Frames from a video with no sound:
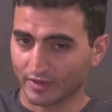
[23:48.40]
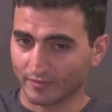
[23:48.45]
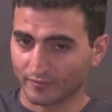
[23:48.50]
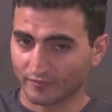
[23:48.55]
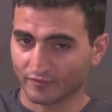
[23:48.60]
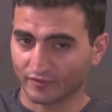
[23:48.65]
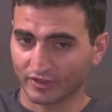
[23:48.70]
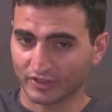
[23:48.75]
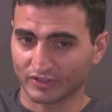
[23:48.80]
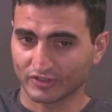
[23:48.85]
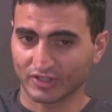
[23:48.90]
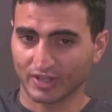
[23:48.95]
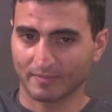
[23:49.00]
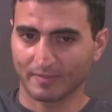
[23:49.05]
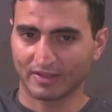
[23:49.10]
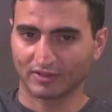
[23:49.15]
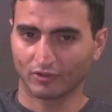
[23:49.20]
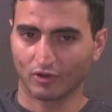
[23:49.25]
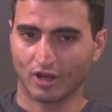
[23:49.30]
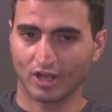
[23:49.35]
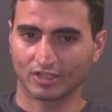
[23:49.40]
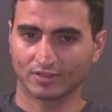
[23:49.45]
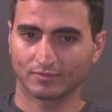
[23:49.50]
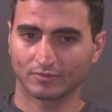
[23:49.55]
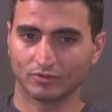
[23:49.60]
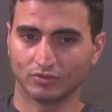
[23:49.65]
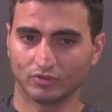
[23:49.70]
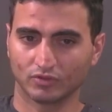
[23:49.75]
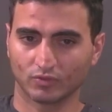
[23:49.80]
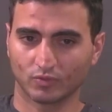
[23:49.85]
very same mental
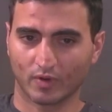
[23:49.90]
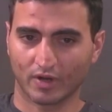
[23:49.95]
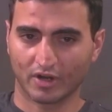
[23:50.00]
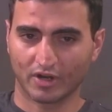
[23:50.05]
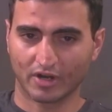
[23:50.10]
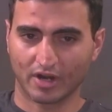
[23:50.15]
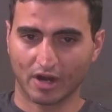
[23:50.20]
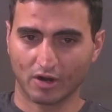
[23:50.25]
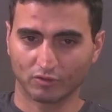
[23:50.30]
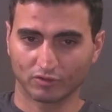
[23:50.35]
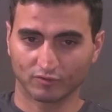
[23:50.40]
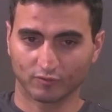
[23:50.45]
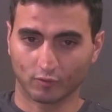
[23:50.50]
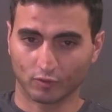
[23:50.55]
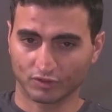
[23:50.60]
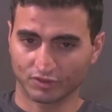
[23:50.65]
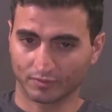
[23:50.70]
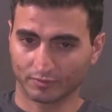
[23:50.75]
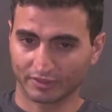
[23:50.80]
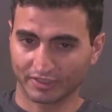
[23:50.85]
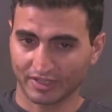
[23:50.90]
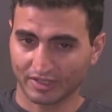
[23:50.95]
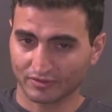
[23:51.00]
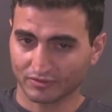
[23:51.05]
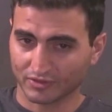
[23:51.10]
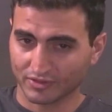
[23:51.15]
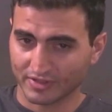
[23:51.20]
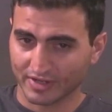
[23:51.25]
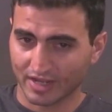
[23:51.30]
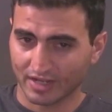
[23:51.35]
hospitals where I was forcibly
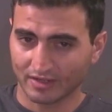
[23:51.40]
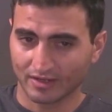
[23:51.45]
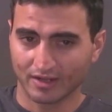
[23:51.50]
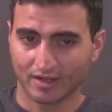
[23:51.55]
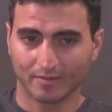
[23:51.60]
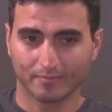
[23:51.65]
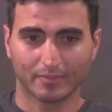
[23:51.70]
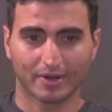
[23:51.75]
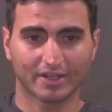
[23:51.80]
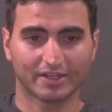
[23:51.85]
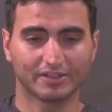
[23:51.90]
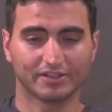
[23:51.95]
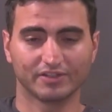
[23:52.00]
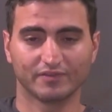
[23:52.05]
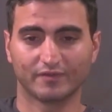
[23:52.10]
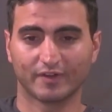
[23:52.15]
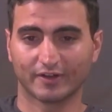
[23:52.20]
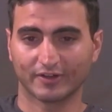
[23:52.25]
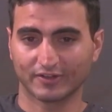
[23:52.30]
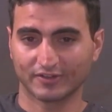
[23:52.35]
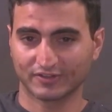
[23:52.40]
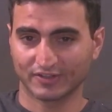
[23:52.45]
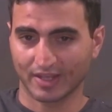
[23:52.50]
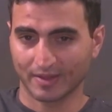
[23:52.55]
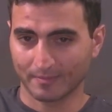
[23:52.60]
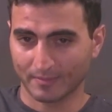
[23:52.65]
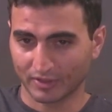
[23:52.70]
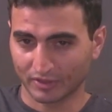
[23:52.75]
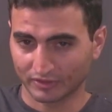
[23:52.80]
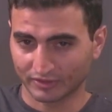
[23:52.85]
interned at by his very same
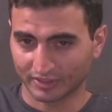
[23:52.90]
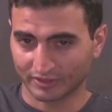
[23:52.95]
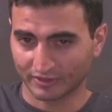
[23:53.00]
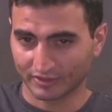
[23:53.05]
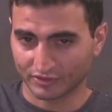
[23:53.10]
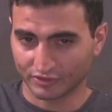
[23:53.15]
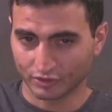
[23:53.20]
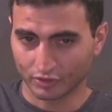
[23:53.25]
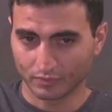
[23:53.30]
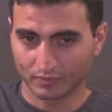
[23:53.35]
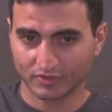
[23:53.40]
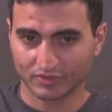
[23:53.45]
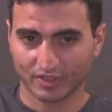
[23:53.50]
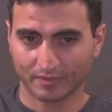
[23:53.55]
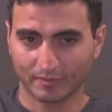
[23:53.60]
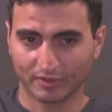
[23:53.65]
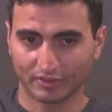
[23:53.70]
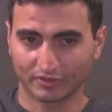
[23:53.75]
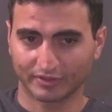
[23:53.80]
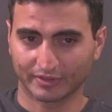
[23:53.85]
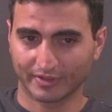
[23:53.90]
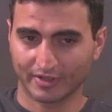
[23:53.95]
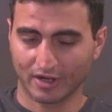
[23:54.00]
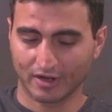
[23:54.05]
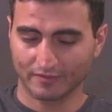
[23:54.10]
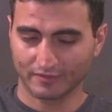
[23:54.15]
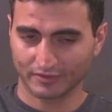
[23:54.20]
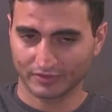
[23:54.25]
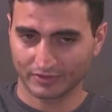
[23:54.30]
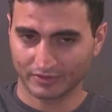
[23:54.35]
military troops and military
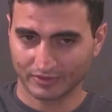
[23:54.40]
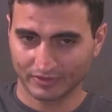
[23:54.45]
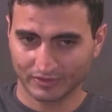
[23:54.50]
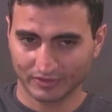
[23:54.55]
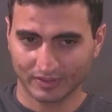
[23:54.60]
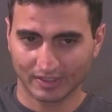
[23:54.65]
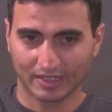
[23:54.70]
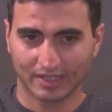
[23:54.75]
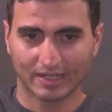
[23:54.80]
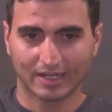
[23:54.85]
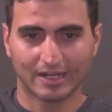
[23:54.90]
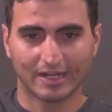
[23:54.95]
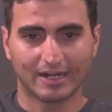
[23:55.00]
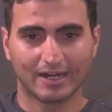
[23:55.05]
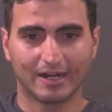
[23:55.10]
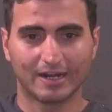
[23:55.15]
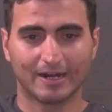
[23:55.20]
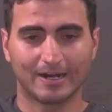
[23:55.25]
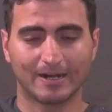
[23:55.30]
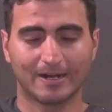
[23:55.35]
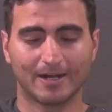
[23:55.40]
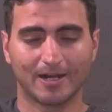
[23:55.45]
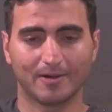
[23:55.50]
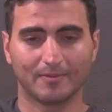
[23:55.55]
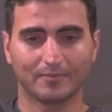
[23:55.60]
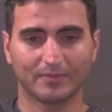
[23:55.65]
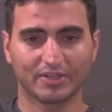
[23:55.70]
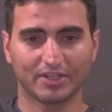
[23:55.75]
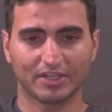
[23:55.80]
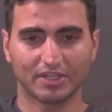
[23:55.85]
officers.
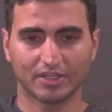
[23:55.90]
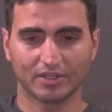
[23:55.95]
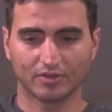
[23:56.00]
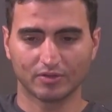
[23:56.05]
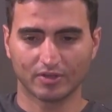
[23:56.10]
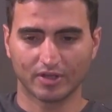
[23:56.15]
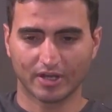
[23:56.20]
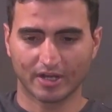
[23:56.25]
He